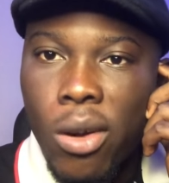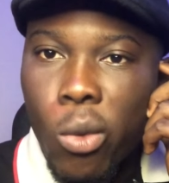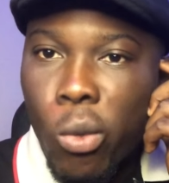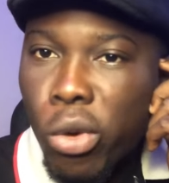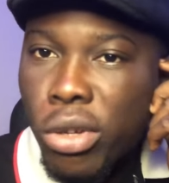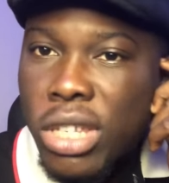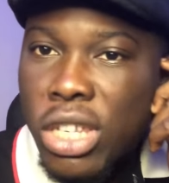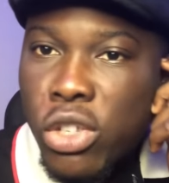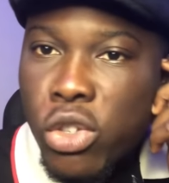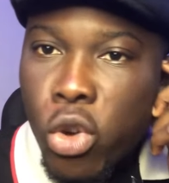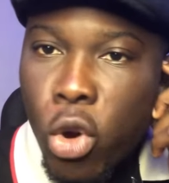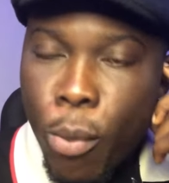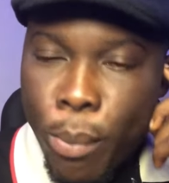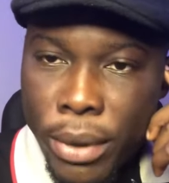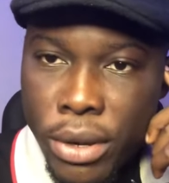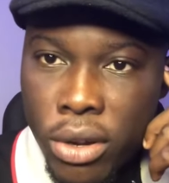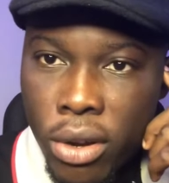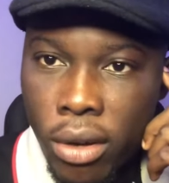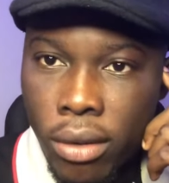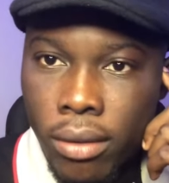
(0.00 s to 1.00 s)
What is your
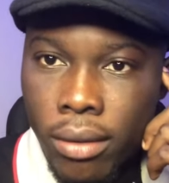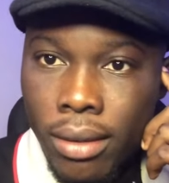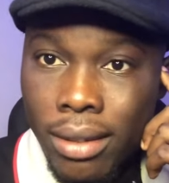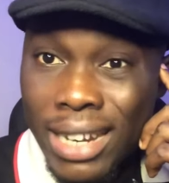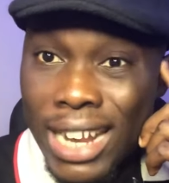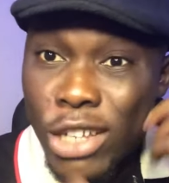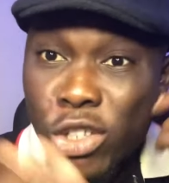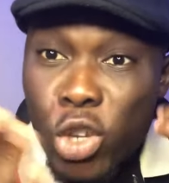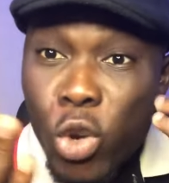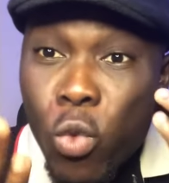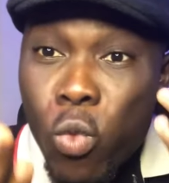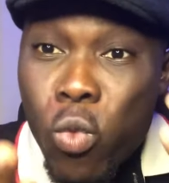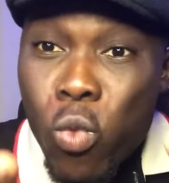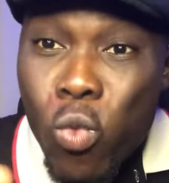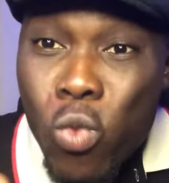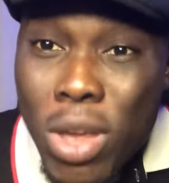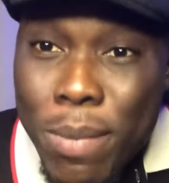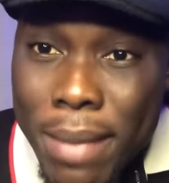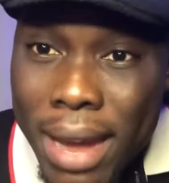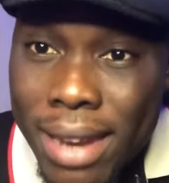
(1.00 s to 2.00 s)
opinion? There are some
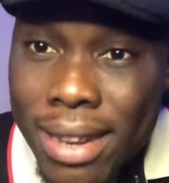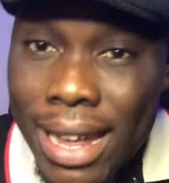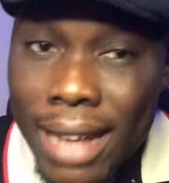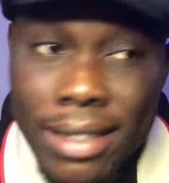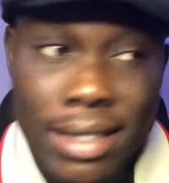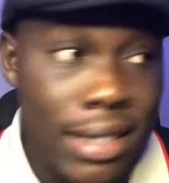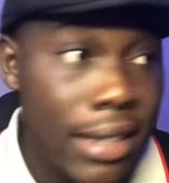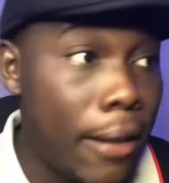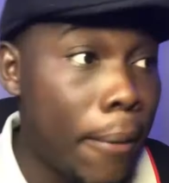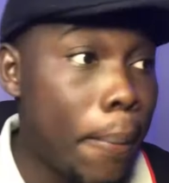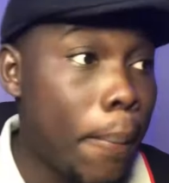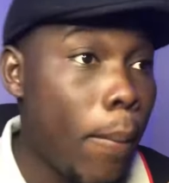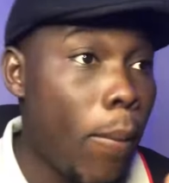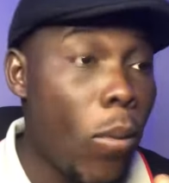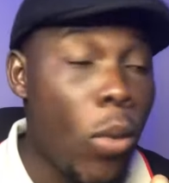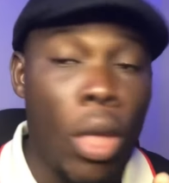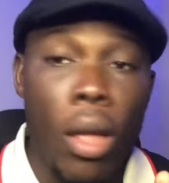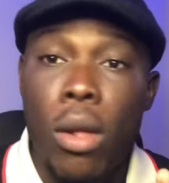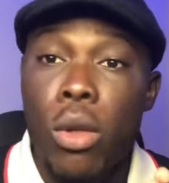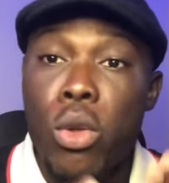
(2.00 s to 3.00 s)
women that
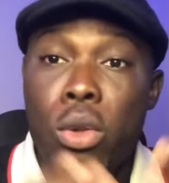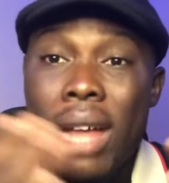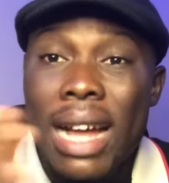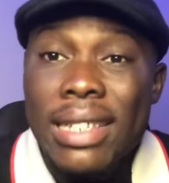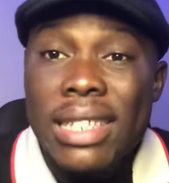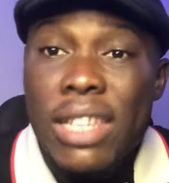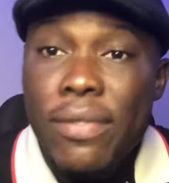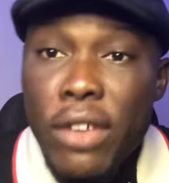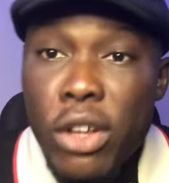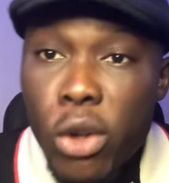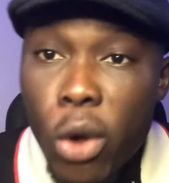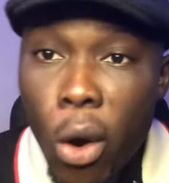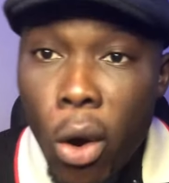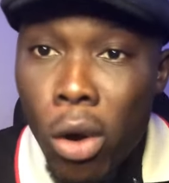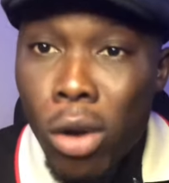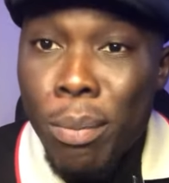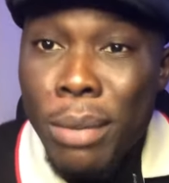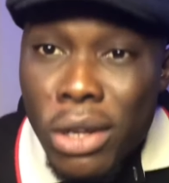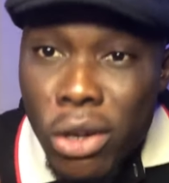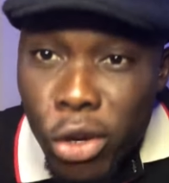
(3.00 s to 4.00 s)
you can't even
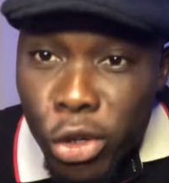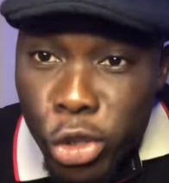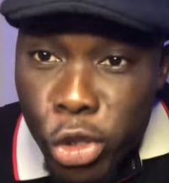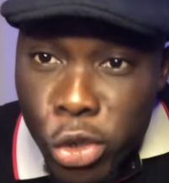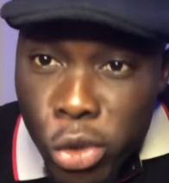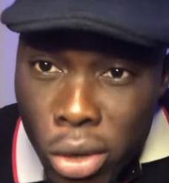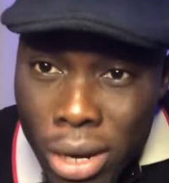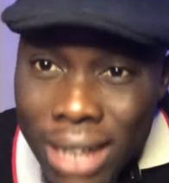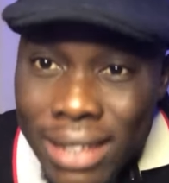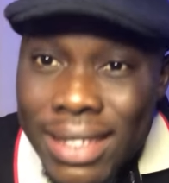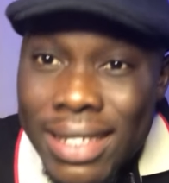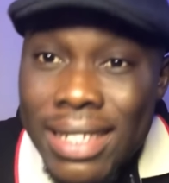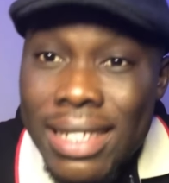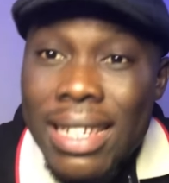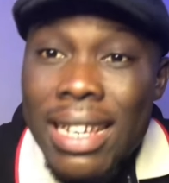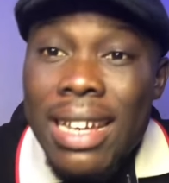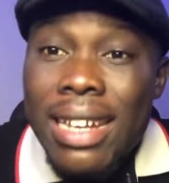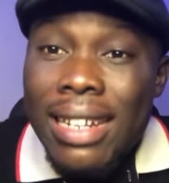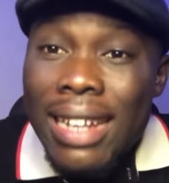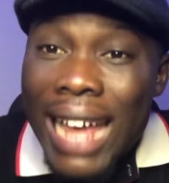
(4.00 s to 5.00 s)
call because you know that
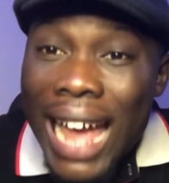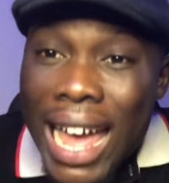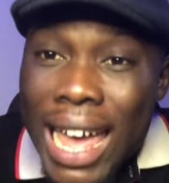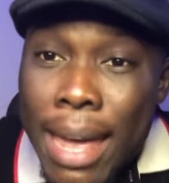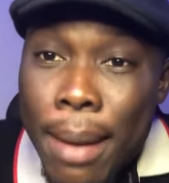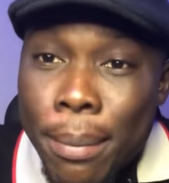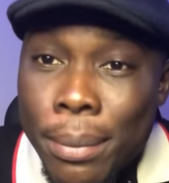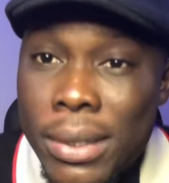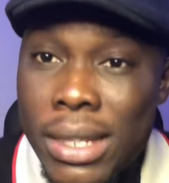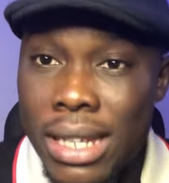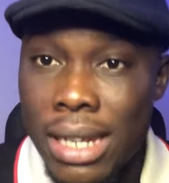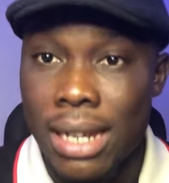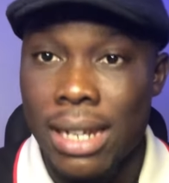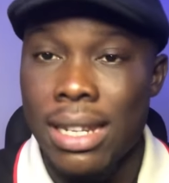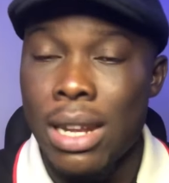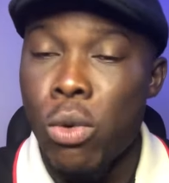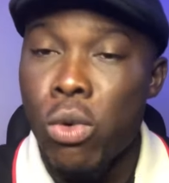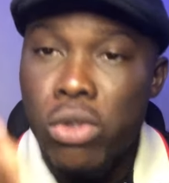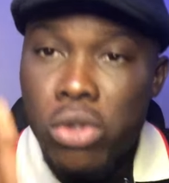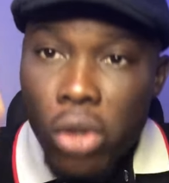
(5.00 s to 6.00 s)
they are empty.
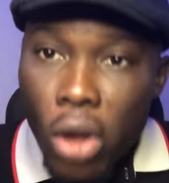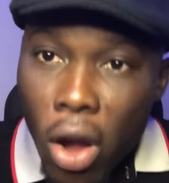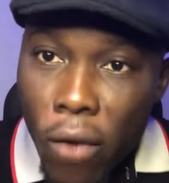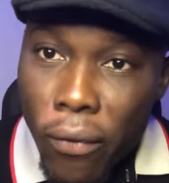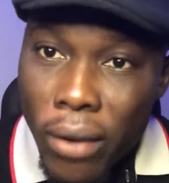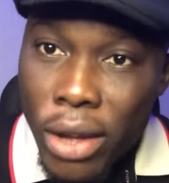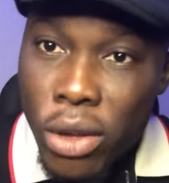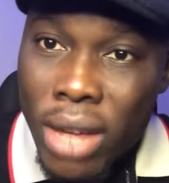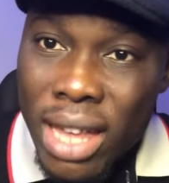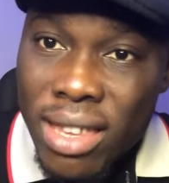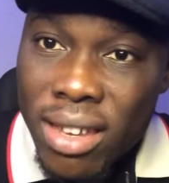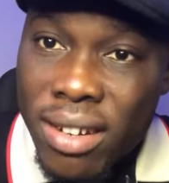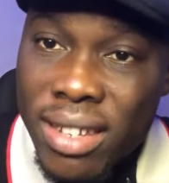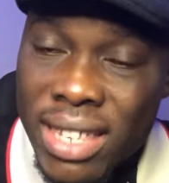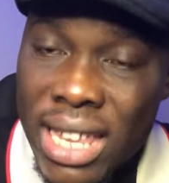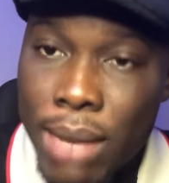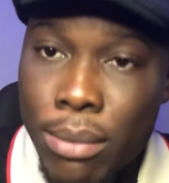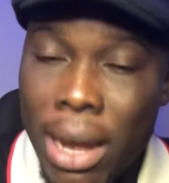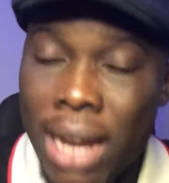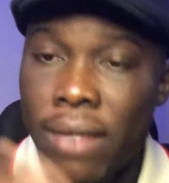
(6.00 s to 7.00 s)
They won't offer you any
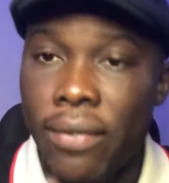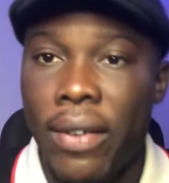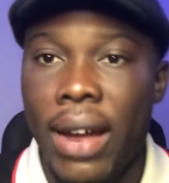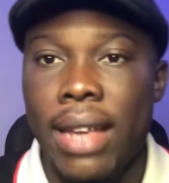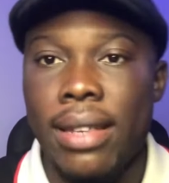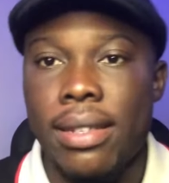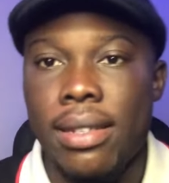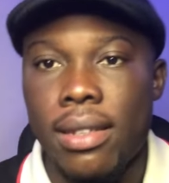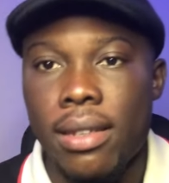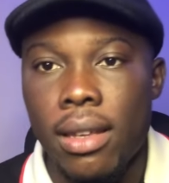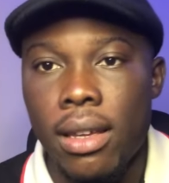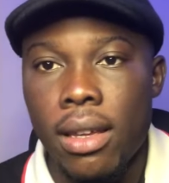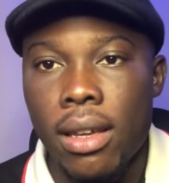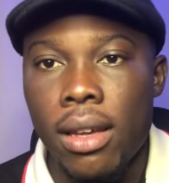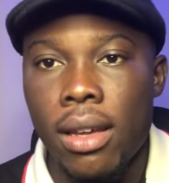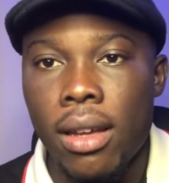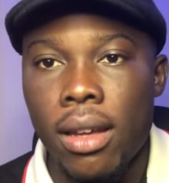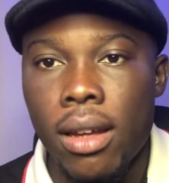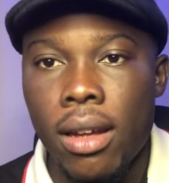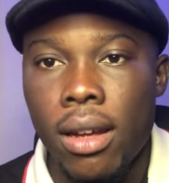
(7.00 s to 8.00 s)
reasonable advice.
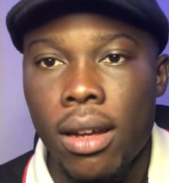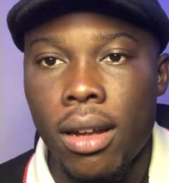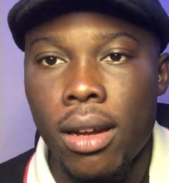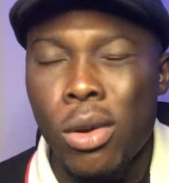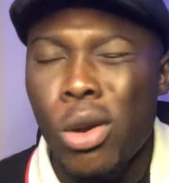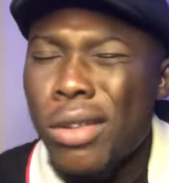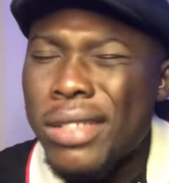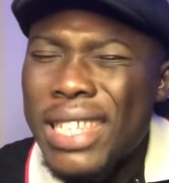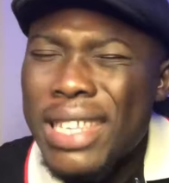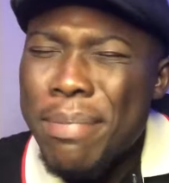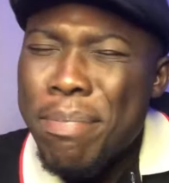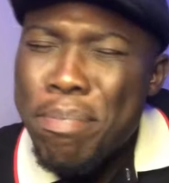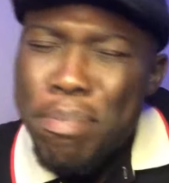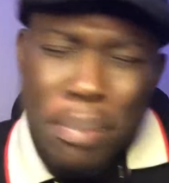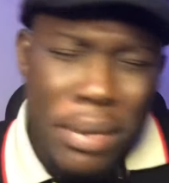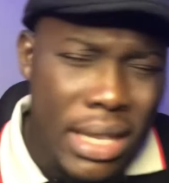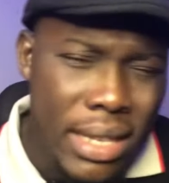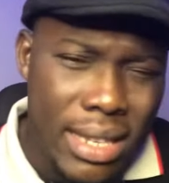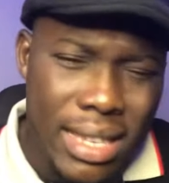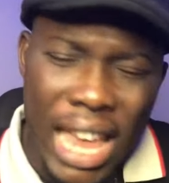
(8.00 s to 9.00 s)
Nothing
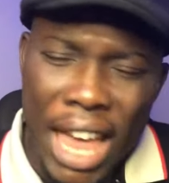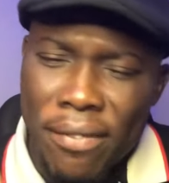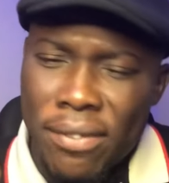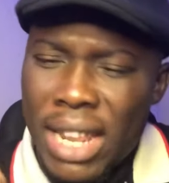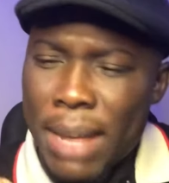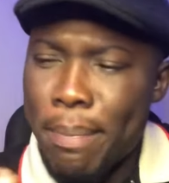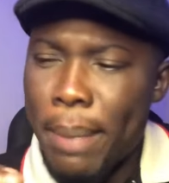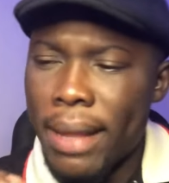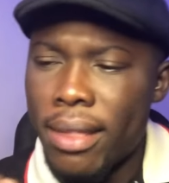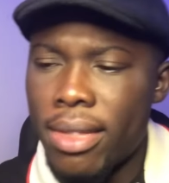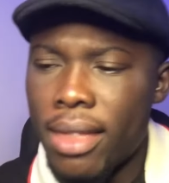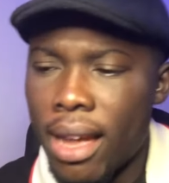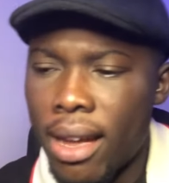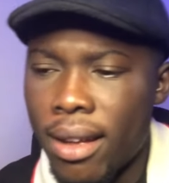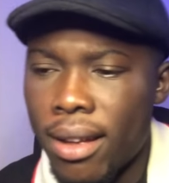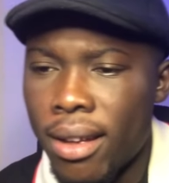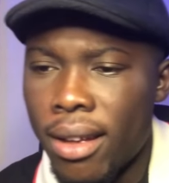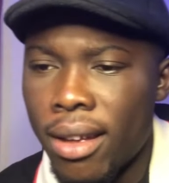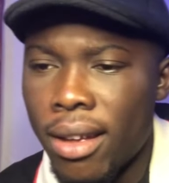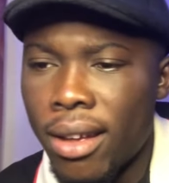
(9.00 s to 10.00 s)
beats having a partner.
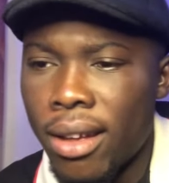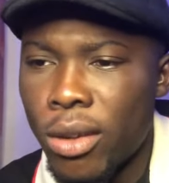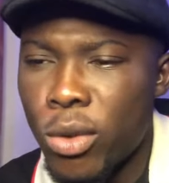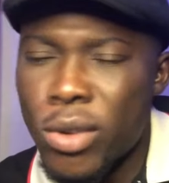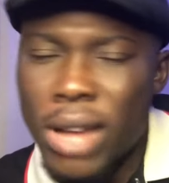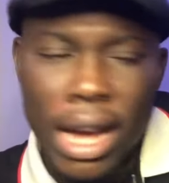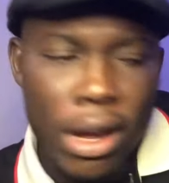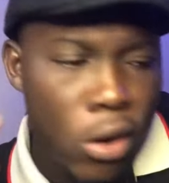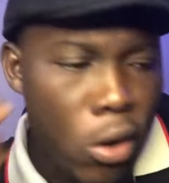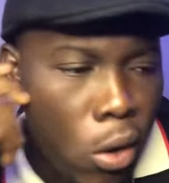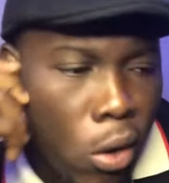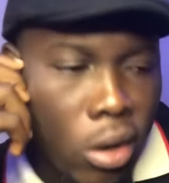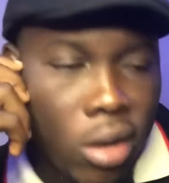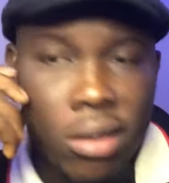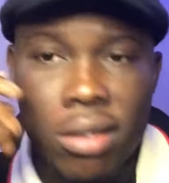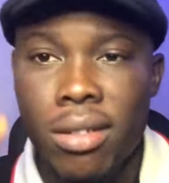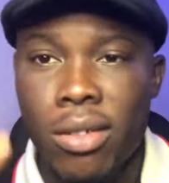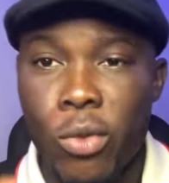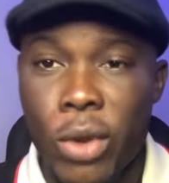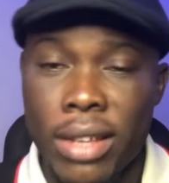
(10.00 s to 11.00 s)
You can
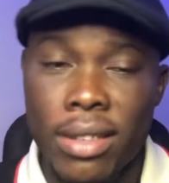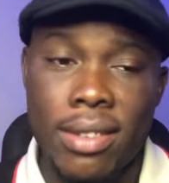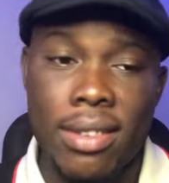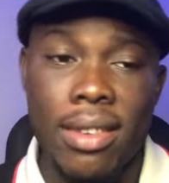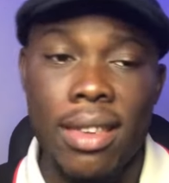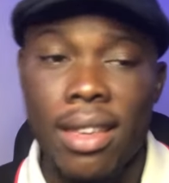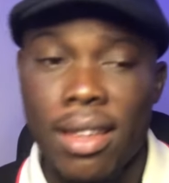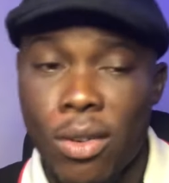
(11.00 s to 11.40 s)
call. Wait.